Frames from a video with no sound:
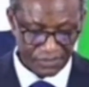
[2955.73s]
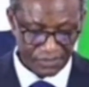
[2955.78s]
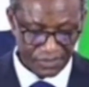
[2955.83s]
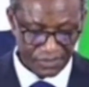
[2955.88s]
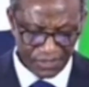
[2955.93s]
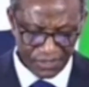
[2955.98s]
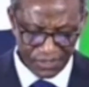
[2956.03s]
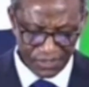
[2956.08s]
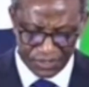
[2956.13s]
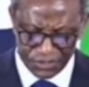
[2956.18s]

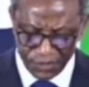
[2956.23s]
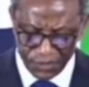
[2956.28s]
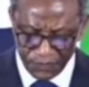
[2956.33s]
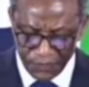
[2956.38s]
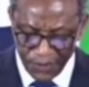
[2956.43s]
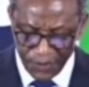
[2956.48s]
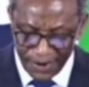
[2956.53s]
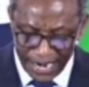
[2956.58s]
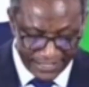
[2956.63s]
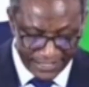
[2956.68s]
So for
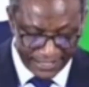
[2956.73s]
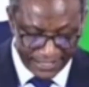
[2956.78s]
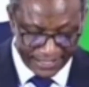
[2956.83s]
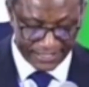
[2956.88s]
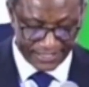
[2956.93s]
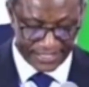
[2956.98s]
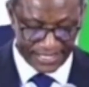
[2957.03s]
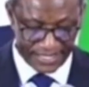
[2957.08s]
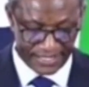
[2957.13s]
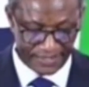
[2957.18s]

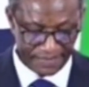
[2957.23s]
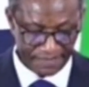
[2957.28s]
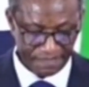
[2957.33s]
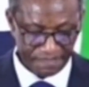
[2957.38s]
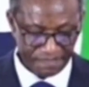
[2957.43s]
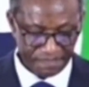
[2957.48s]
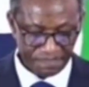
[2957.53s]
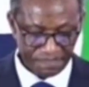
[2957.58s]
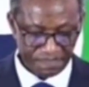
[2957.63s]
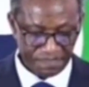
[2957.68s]
us,
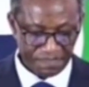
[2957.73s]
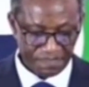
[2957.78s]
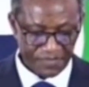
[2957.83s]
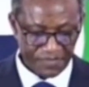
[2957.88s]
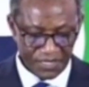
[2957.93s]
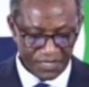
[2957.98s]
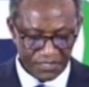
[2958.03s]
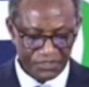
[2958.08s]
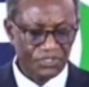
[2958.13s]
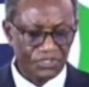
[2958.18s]

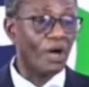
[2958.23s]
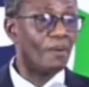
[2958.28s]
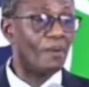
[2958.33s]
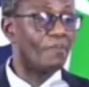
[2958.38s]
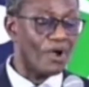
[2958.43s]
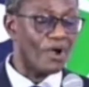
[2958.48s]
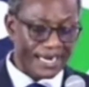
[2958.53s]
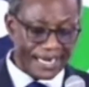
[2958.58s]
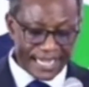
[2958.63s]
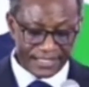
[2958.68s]
dawn
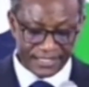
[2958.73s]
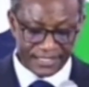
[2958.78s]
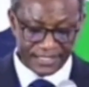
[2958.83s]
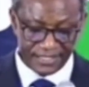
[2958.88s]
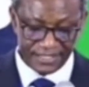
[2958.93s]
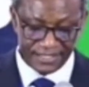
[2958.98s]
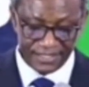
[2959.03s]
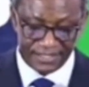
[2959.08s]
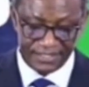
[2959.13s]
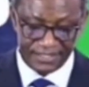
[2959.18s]

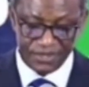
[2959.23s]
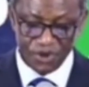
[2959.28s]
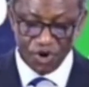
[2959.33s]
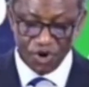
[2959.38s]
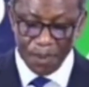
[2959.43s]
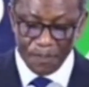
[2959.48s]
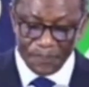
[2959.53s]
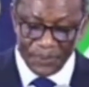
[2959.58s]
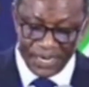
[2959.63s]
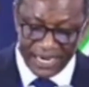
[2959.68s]
broadcasts,
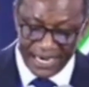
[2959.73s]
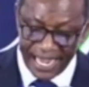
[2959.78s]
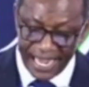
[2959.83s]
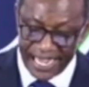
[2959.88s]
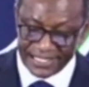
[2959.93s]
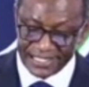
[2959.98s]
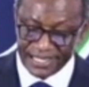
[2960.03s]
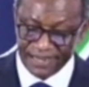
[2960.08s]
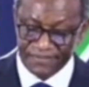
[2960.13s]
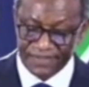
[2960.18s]
open
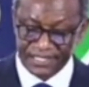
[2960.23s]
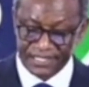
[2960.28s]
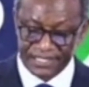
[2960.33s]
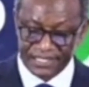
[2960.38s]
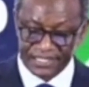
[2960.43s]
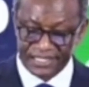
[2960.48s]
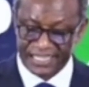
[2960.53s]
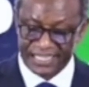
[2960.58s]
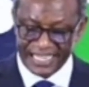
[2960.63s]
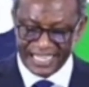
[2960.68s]
air
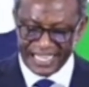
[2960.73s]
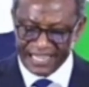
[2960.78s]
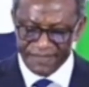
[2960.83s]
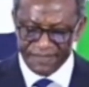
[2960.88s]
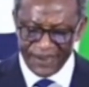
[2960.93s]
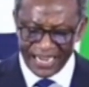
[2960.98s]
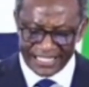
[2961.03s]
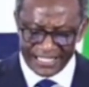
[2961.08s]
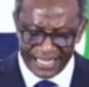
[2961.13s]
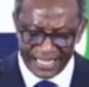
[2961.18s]
services,
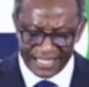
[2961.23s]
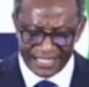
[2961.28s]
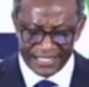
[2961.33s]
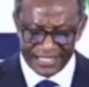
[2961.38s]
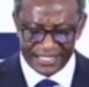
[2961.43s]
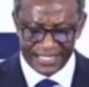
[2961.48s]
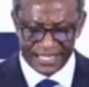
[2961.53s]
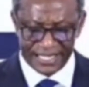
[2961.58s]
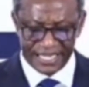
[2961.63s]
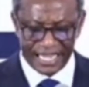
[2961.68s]

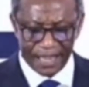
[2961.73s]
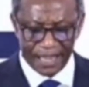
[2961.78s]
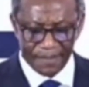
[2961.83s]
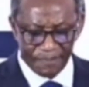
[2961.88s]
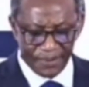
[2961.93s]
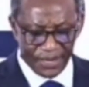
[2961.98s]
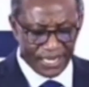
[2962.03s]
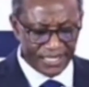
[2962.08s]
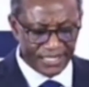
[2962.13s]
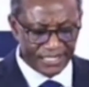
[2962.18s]
evangelistic
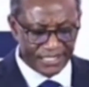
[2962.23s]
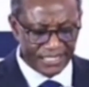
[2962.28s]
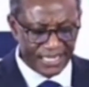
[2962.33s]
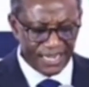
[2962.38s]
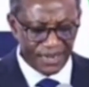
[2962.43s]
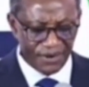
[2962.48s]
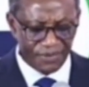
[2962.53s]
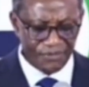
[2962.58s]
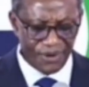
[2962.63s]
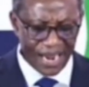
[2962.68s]
campaigns,
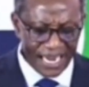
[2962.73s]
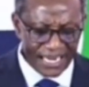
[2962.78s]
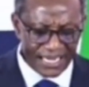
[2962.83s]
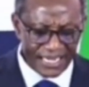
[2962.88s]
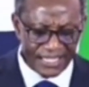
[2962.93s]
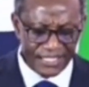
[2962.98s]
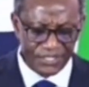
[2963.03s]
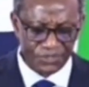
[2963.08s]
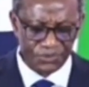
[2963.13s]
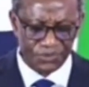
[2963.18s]

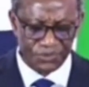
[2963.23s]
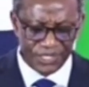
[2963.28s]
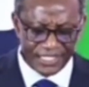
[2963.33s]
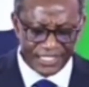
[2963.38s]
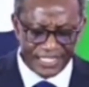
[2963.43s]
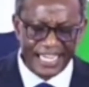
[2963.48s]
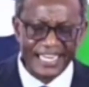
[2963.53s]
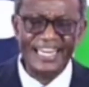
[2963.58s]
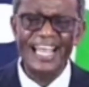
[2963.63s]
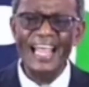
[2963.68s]
rallies,
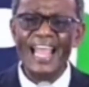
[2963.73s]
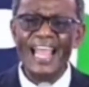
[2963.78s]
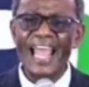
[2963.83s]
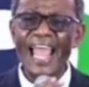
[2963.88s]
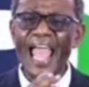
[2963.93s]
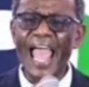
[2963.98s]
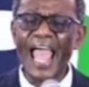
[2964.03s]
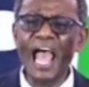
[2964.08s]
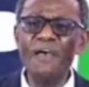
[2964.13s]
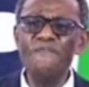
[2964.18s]
crusade,
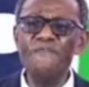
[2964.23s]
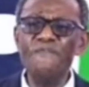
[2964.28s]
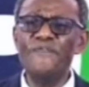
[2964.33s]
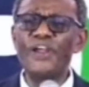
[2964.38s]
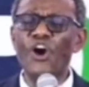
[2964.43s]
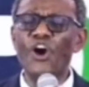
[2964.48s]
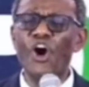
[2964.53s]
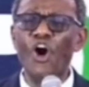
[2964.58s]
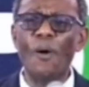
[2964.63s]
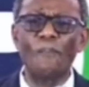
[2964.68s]
every
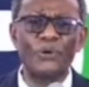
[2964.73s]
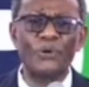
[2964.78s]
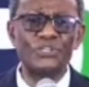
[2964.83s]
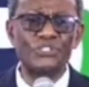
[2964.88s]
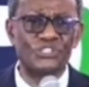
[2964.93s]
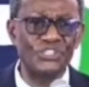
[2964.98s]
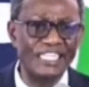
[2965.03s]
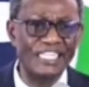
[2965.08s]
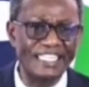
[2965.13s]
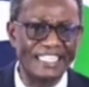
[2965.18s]

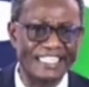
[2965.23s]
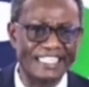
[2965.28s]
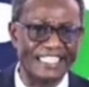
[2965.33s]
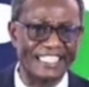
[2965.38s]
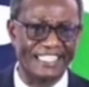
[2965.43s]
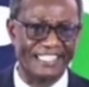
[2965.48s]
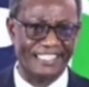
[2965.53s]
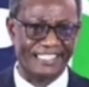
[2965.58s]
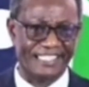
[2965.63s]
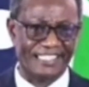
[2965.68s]
opportunity.